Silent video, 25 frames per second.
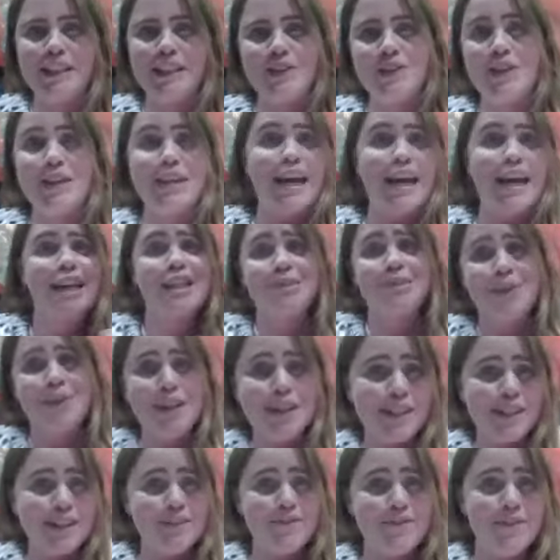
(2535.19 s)
So the next
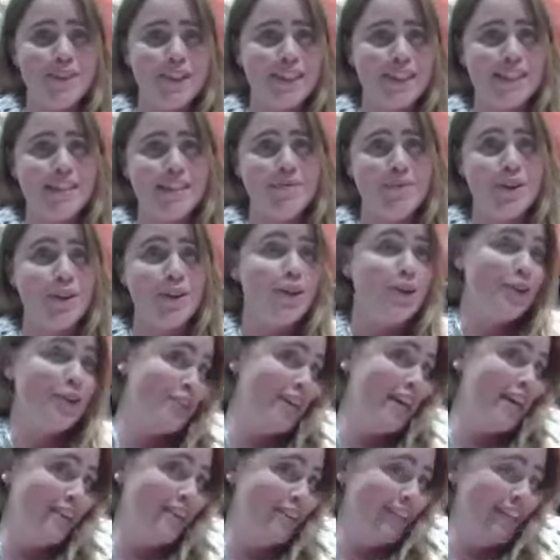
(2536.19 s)
question fits in with your
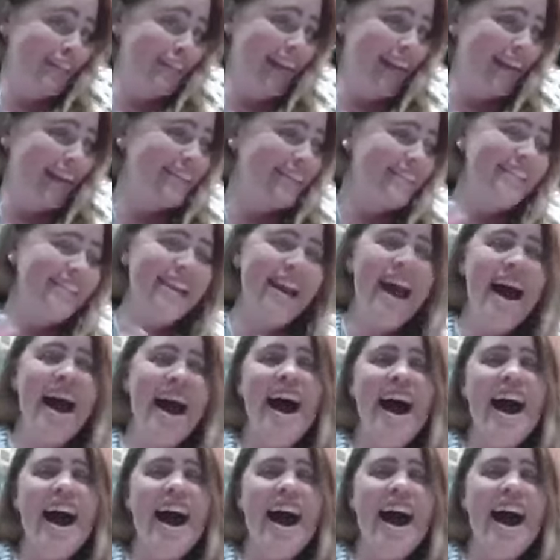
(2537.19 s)
childhood again.